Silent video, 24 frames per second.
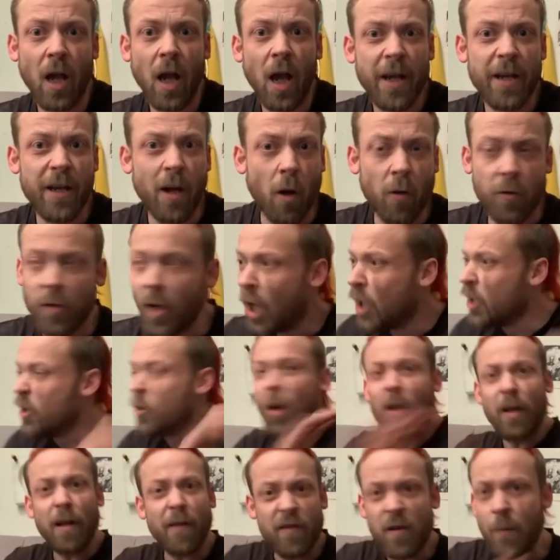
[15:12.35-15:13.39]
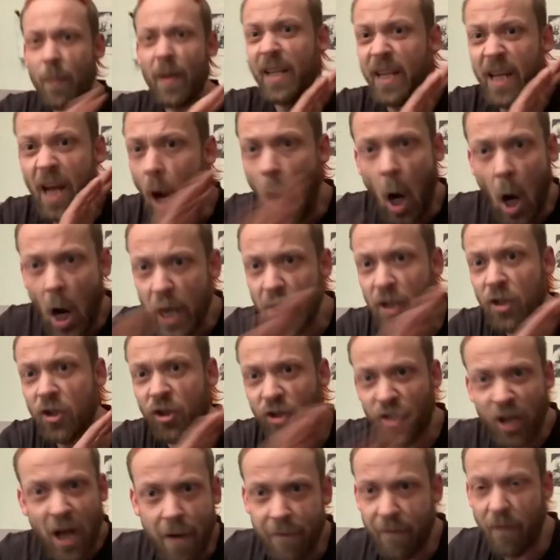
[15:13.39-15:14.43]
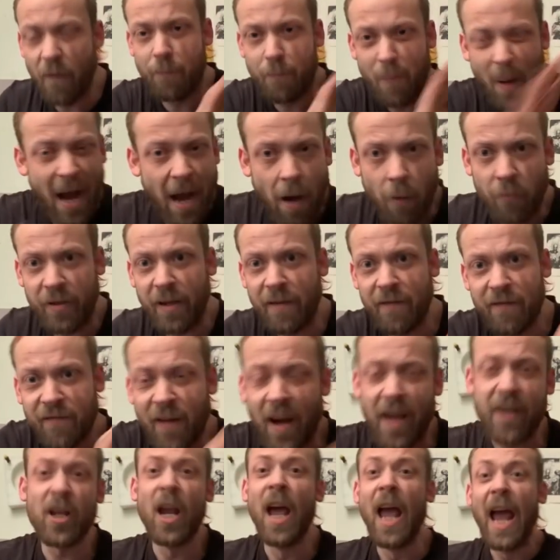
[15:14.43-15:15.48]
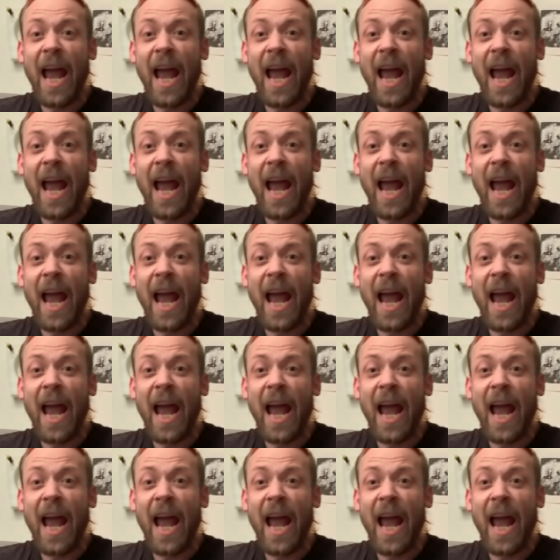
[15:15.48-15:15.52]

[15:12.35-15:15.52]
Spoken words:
You know, you don't have to be the Iron Chef of pounding van.